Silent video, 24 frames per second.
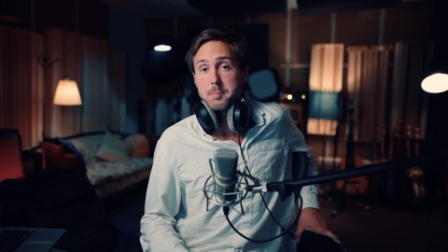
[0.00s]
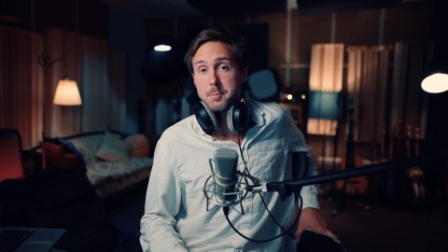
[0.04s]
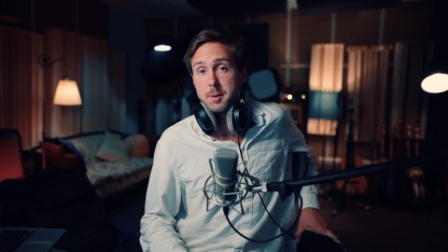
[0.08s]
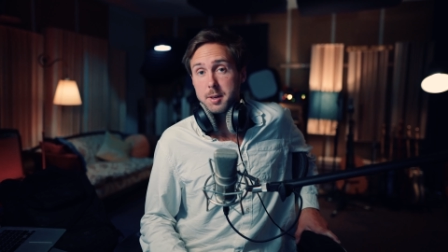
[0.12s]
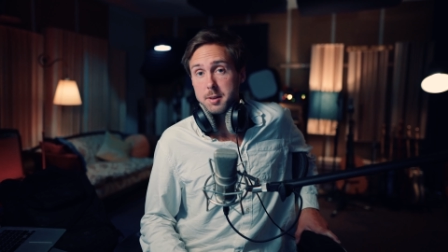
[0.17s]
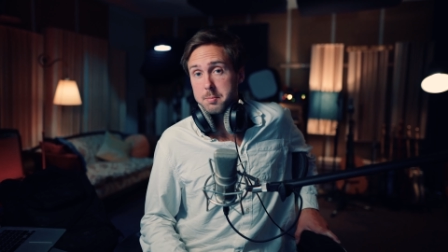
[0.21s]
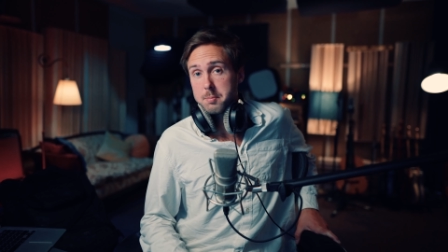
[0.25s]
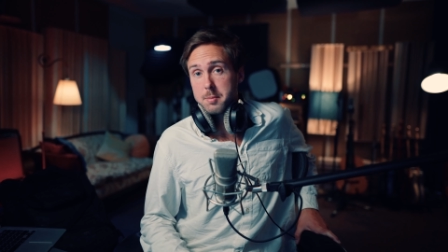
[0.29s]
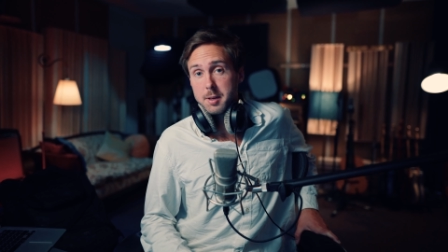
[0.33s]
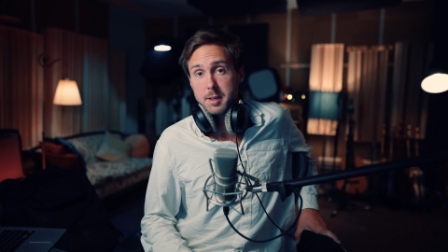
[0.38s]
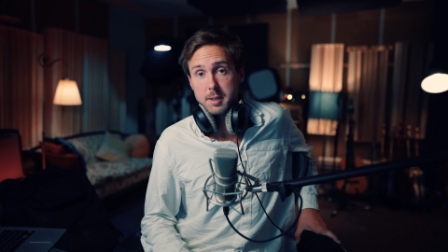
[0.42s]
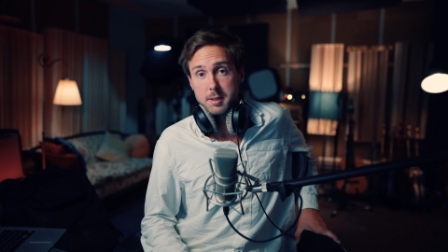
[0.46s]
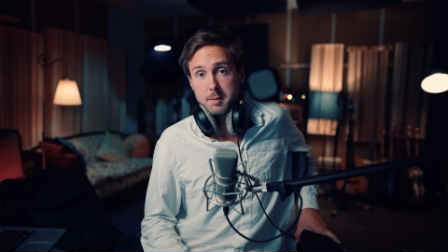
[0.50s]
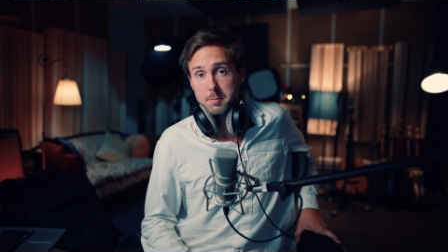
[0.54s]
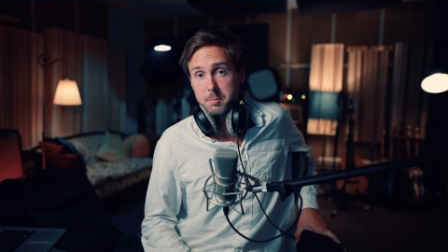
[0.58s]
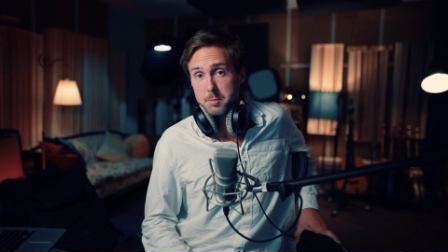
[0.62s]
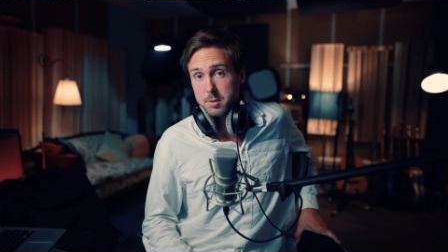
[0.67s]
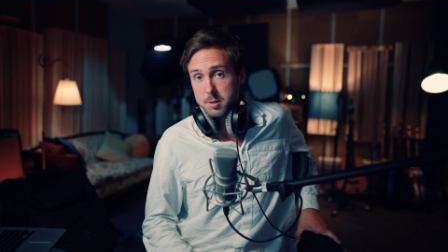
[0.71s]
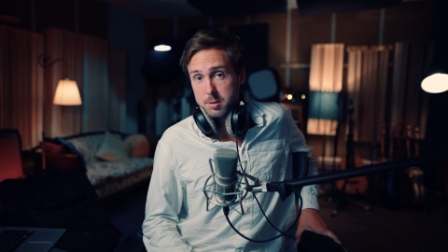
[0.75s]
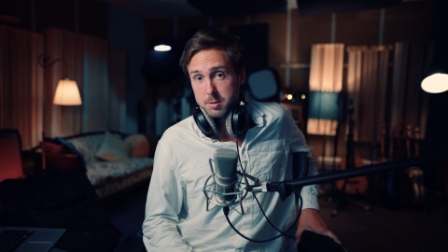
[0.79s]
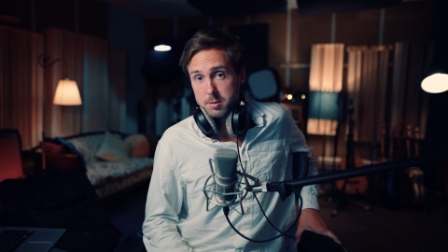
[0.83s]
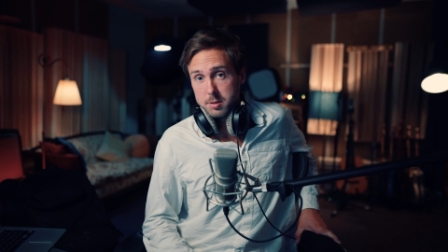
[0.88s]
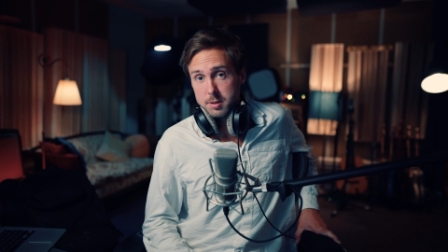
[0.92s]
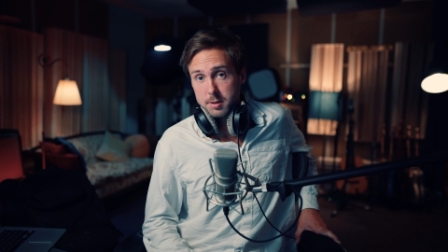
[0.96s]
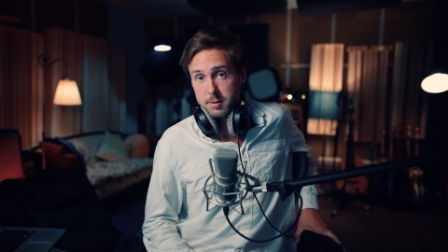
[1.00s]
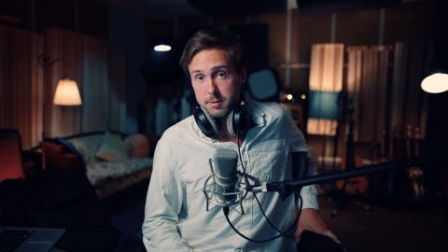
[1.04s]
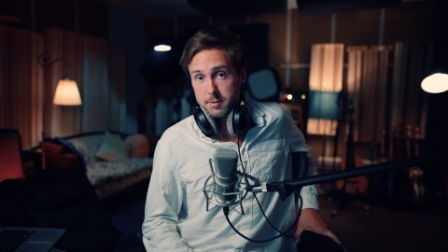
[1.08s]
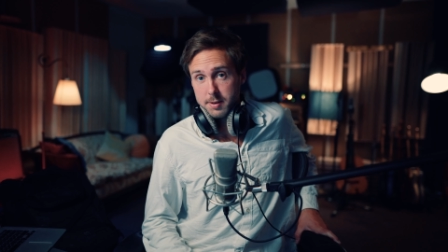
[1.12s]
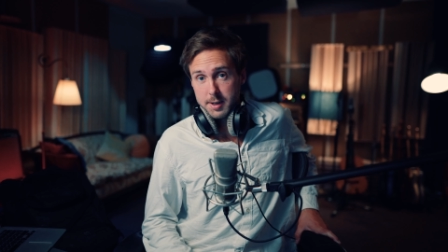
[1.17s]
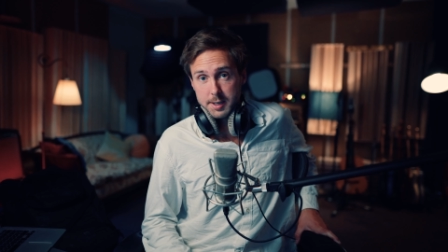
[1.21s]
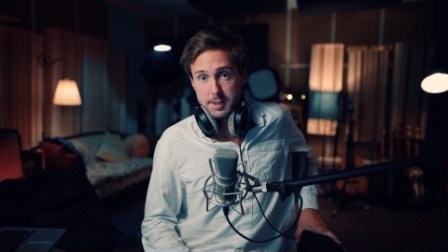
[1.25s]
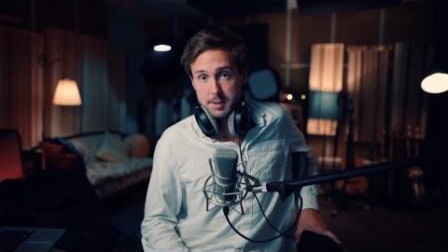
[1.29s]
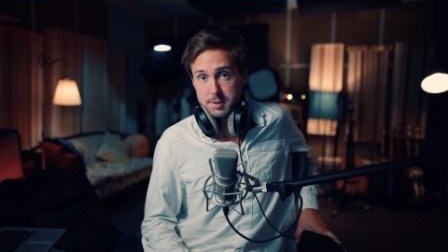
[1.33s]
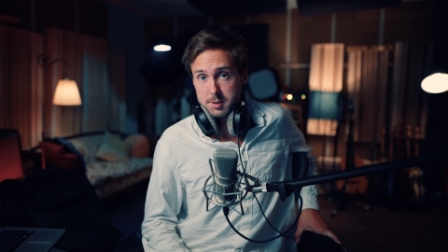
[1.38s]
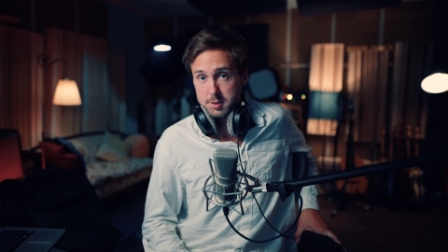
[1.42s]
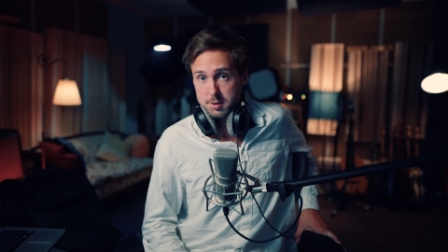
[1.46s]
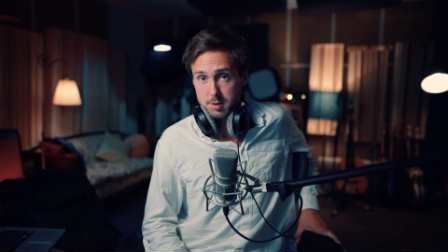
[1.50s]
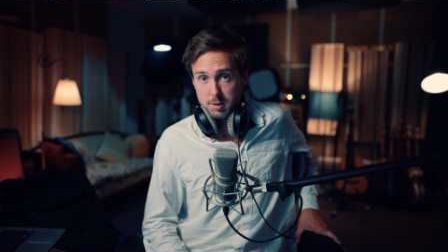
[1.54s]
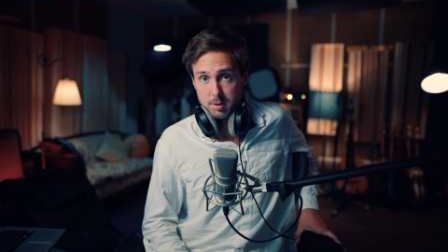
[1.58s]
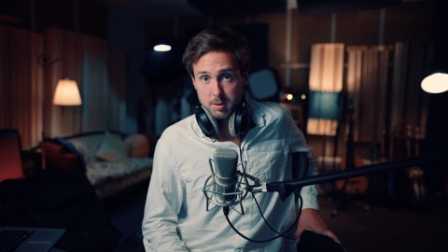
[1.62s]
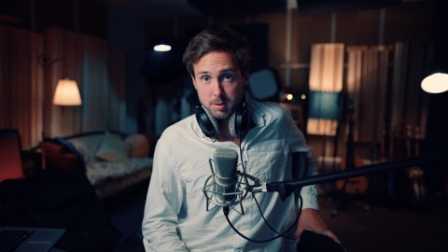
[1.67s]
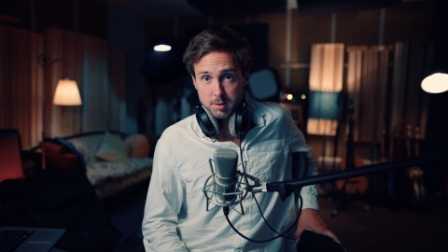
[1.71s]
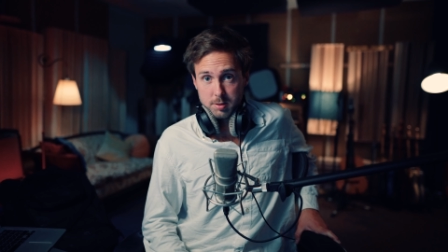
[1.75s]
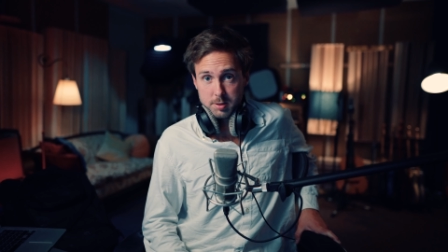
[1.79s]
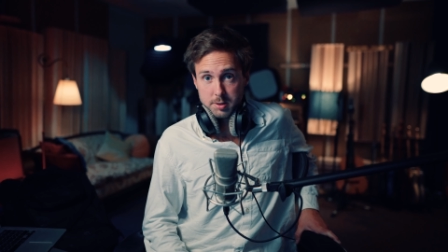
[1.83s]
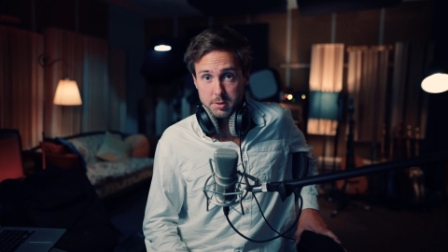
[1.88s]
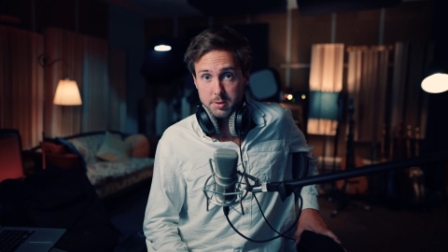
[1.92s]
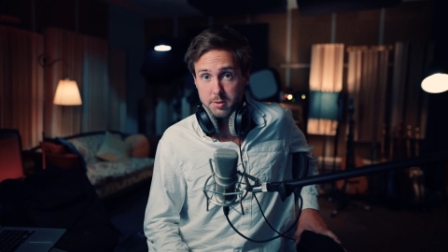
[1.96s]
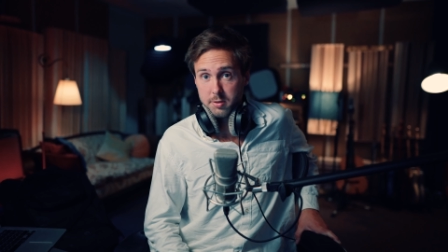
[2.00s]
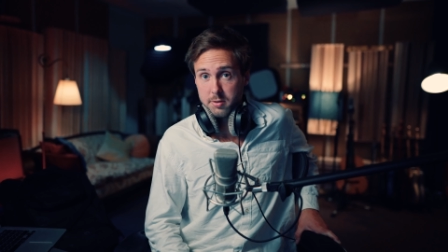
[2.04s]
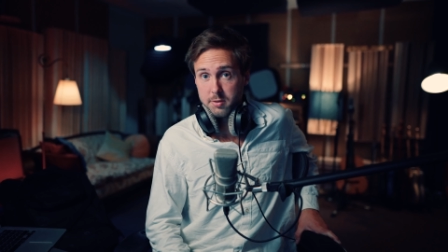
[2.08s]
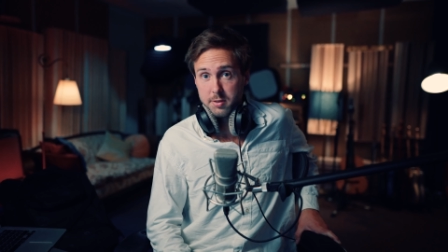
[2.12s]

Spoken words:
But making music, writing songs,